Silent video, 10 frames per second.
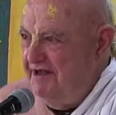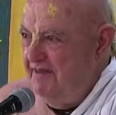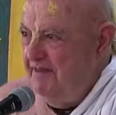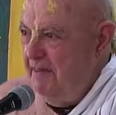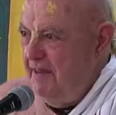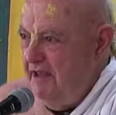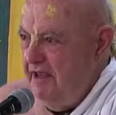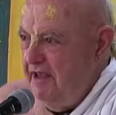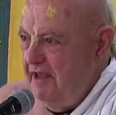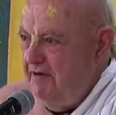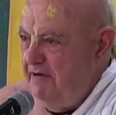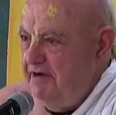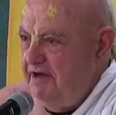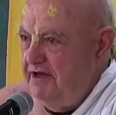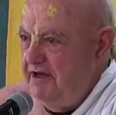uh,
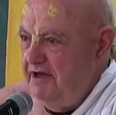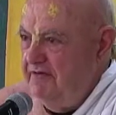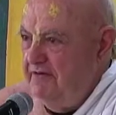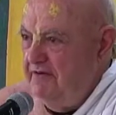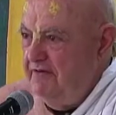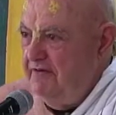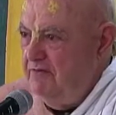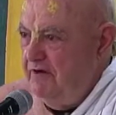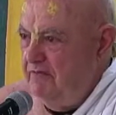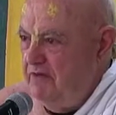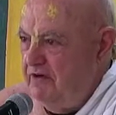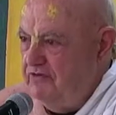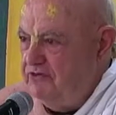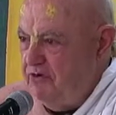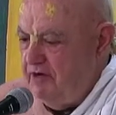anyway, not yet. Uh, the one
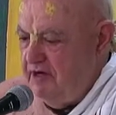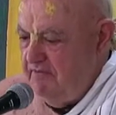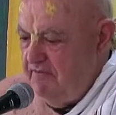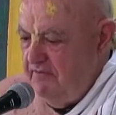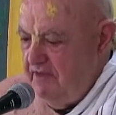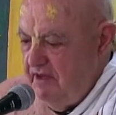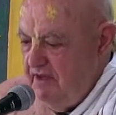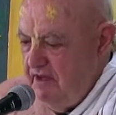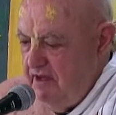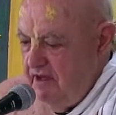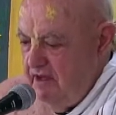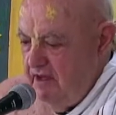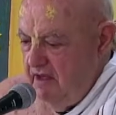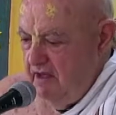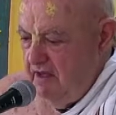more story.
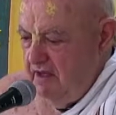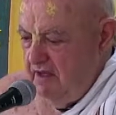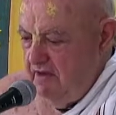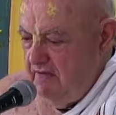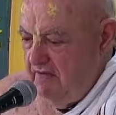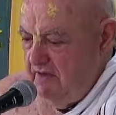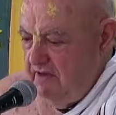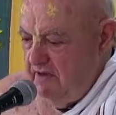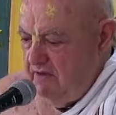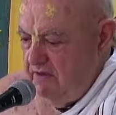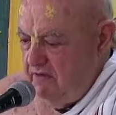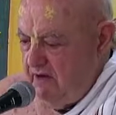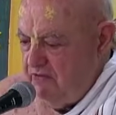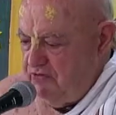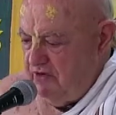Uh,
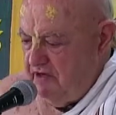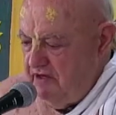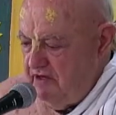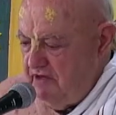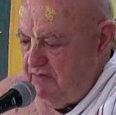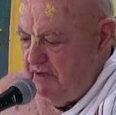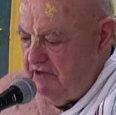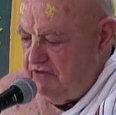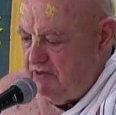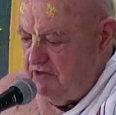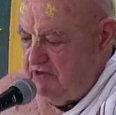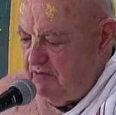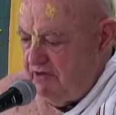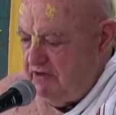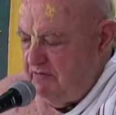Rameshwar tells many
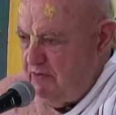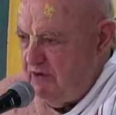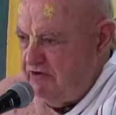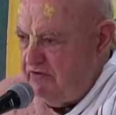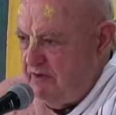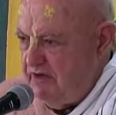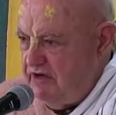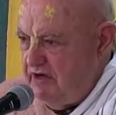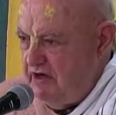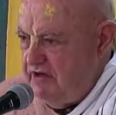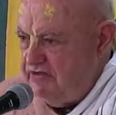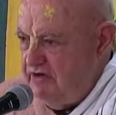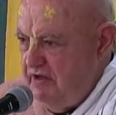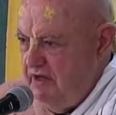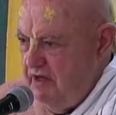stories about the importance about the artist.
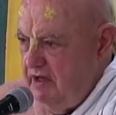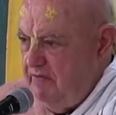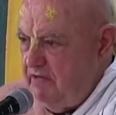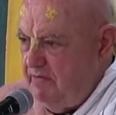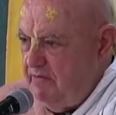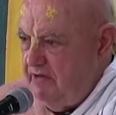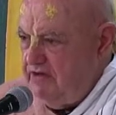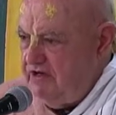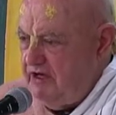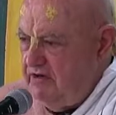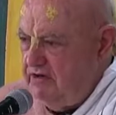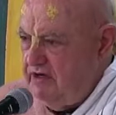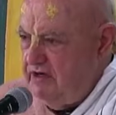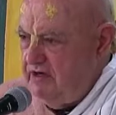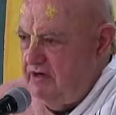And Prabhupada said, I
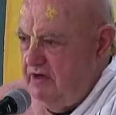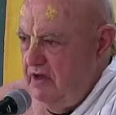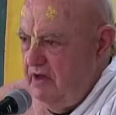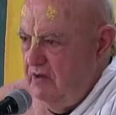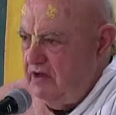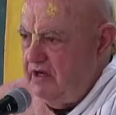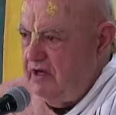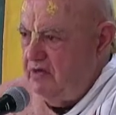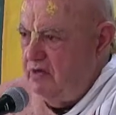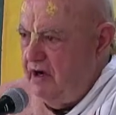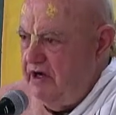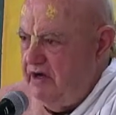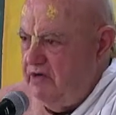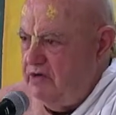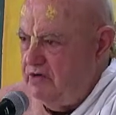don't care what kind of
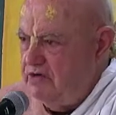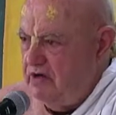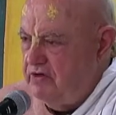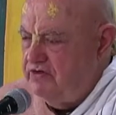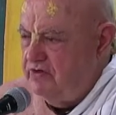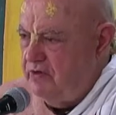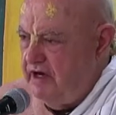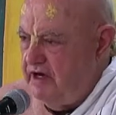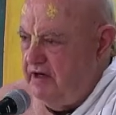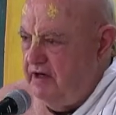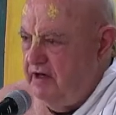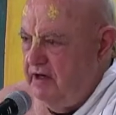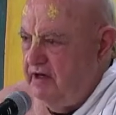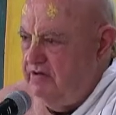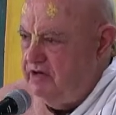writing you do as long as you're writing.
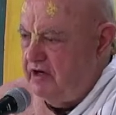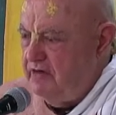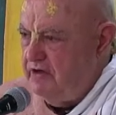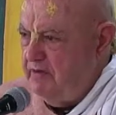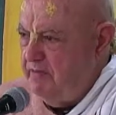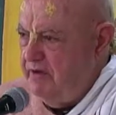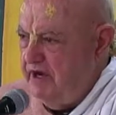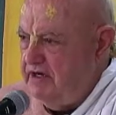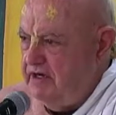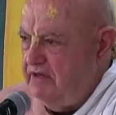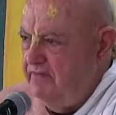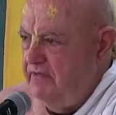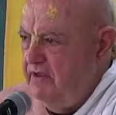He was talking about the painting